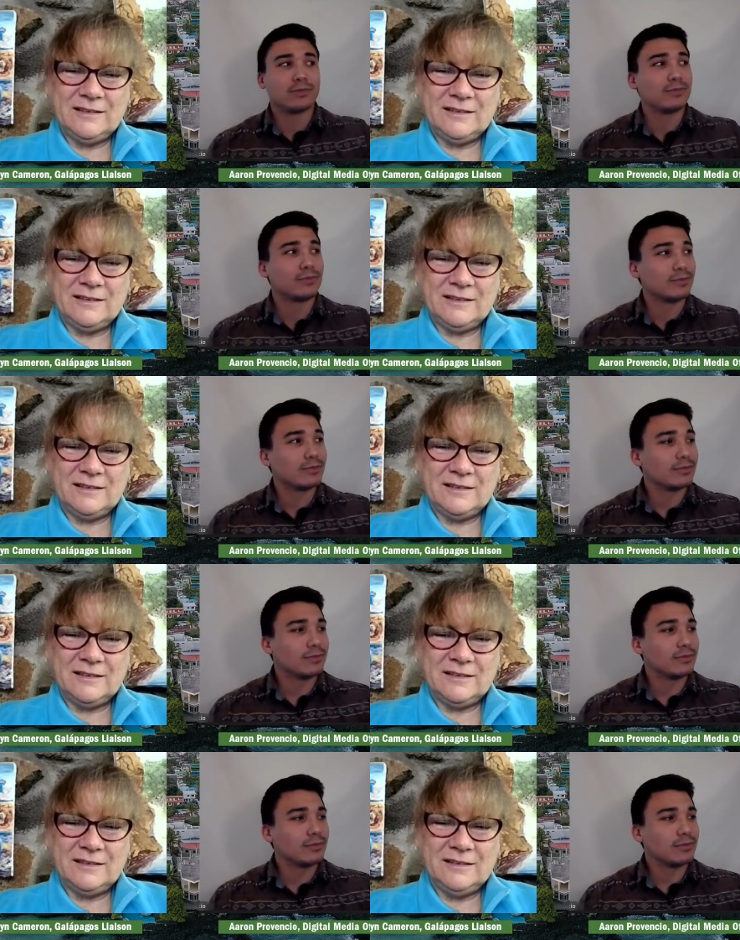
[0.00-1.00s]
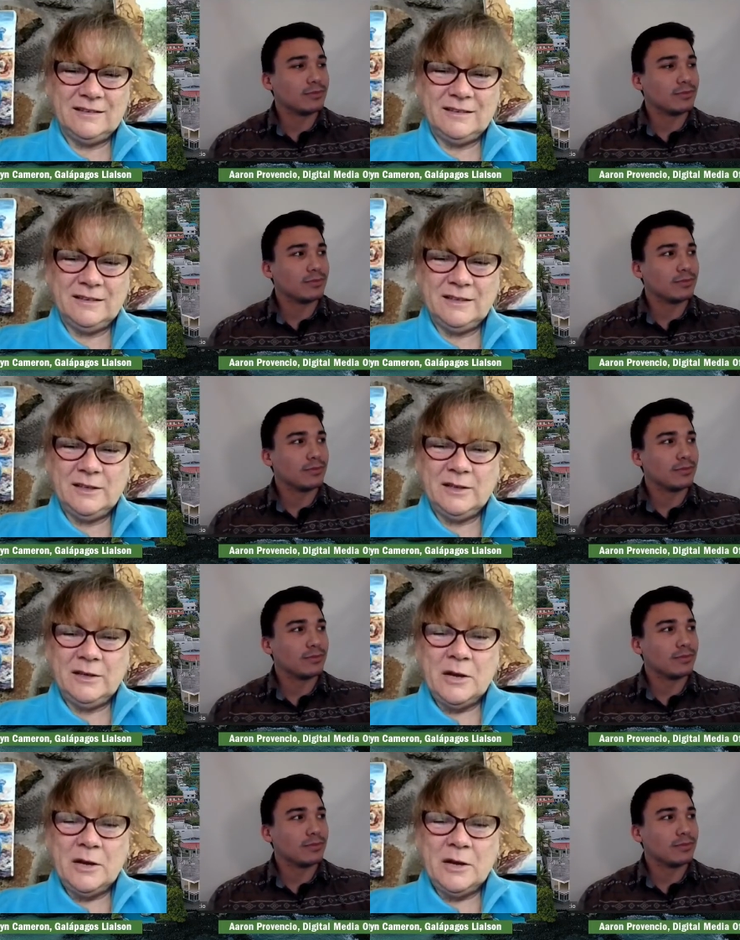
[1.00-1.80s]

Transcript: (silence)